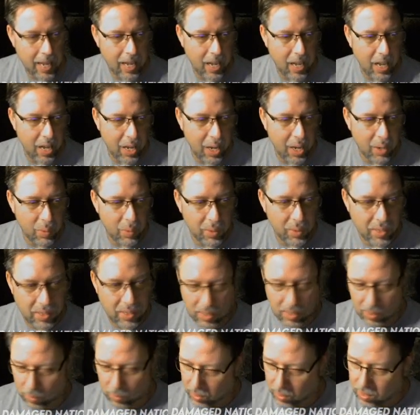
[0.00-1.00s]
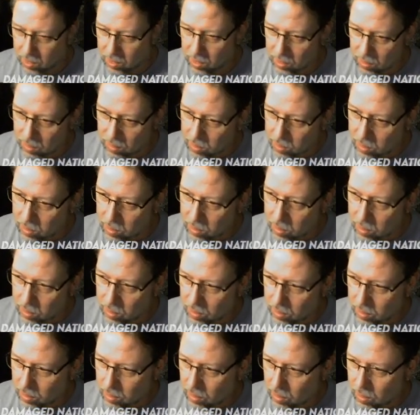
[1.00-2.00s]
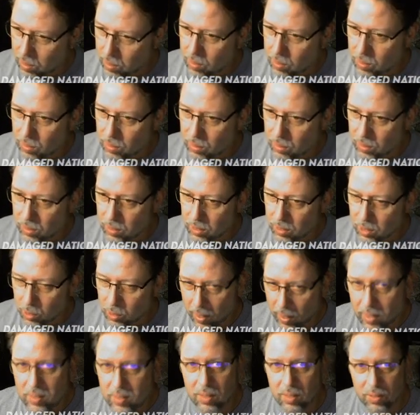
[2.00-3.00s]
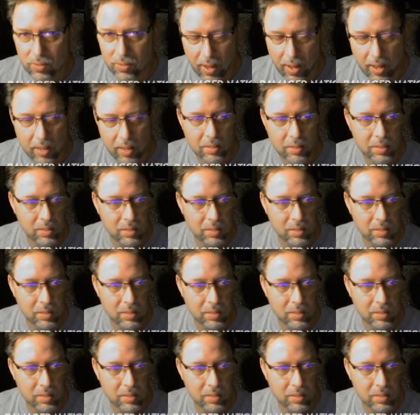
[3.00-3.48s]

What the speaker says: which is crazy fast.